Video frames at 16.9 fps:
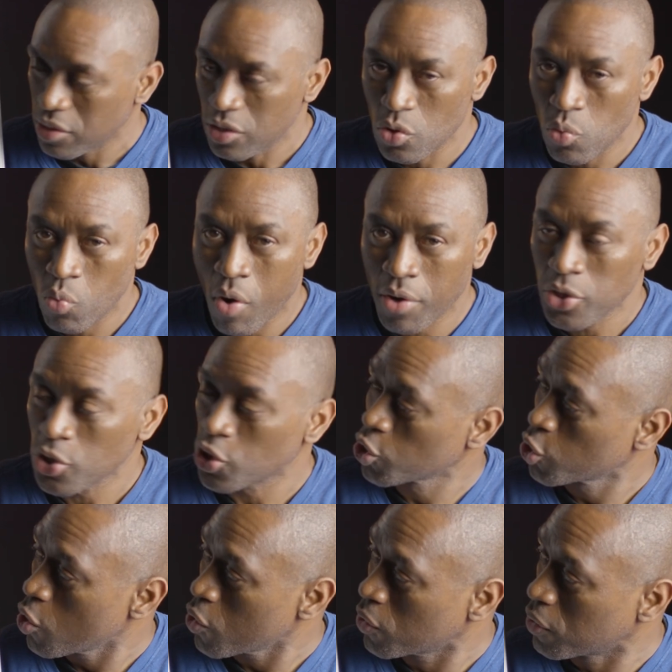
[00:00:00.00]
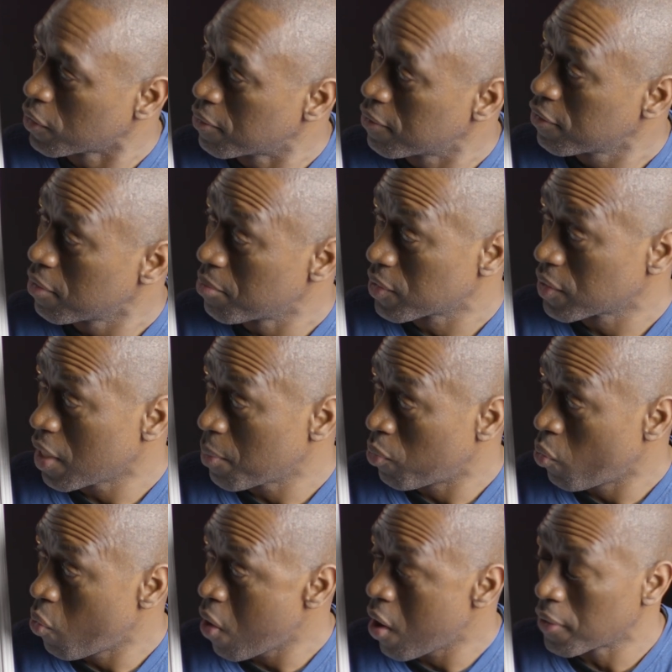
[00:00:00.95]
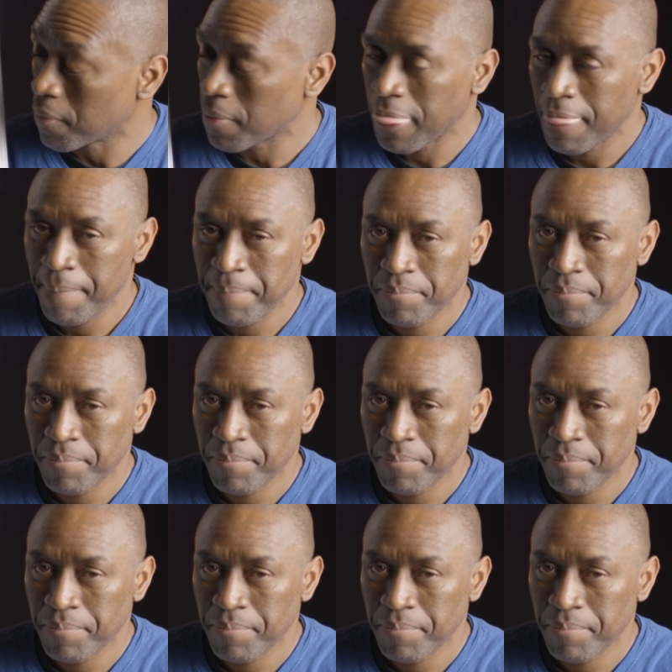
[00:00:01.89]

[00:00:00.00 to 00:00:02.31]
you want to circle from step 1